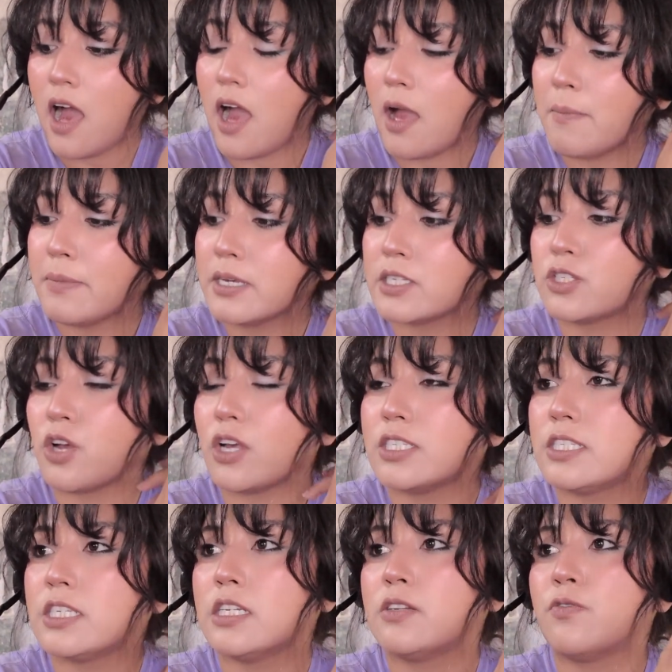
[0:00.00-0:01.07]
I'm
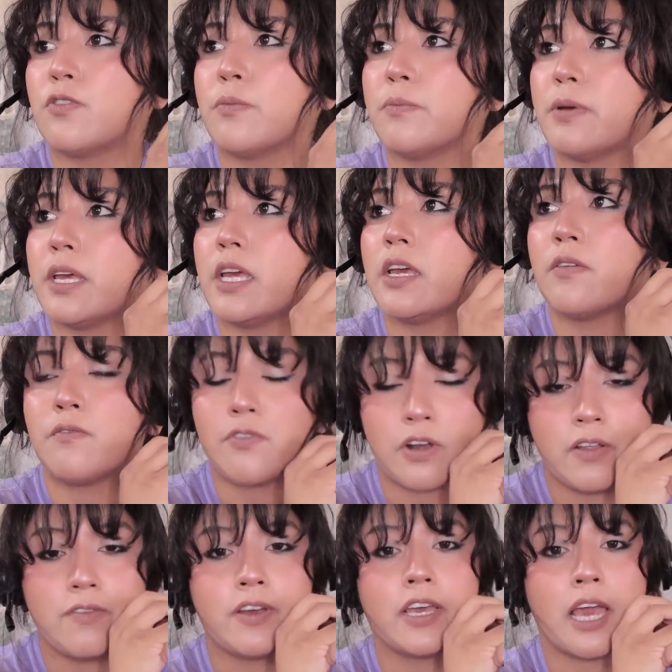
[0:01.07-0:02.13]
exhausted from being in
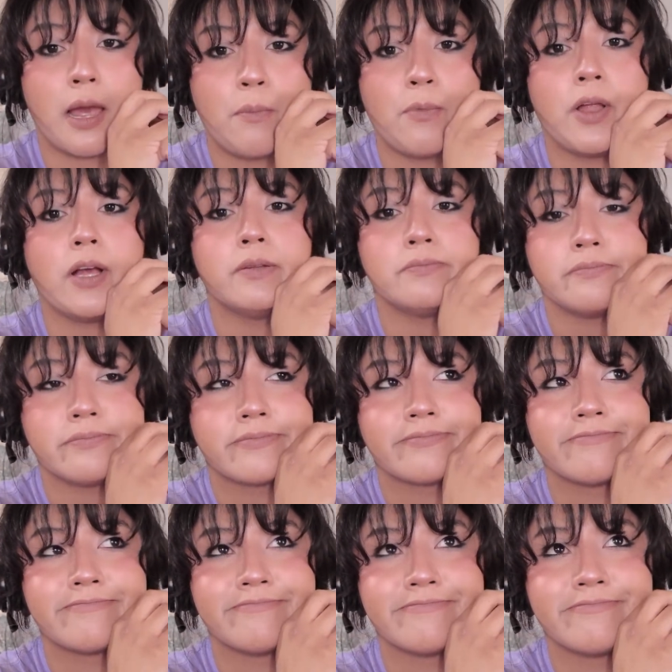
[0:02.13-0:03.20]
front of a camera.
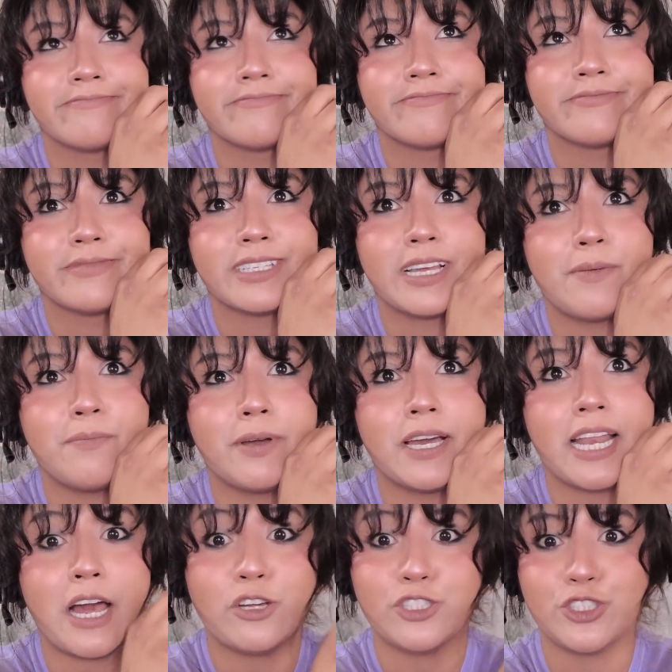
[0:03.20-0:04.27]

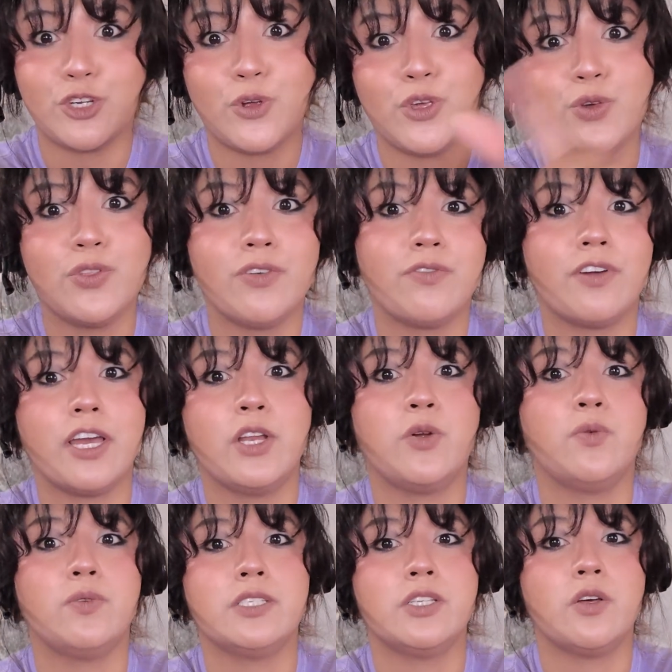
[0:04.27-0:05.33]
But I'll show you the
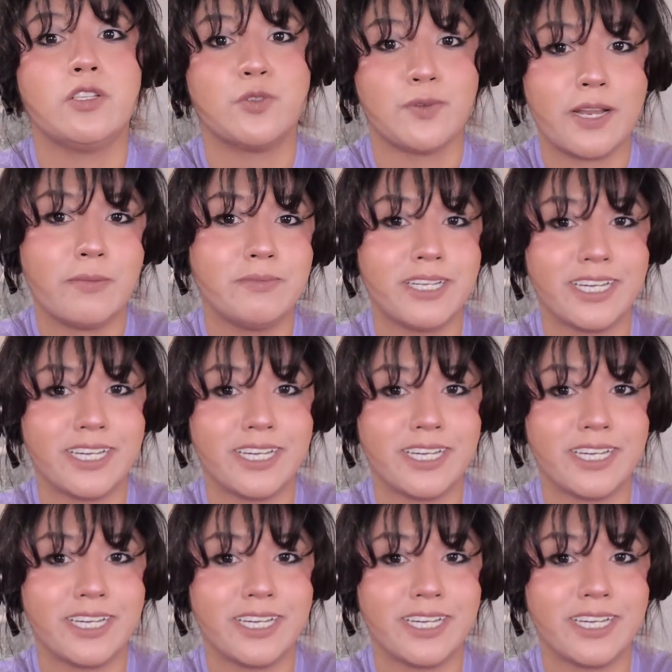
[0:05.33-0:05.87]
final result when I'm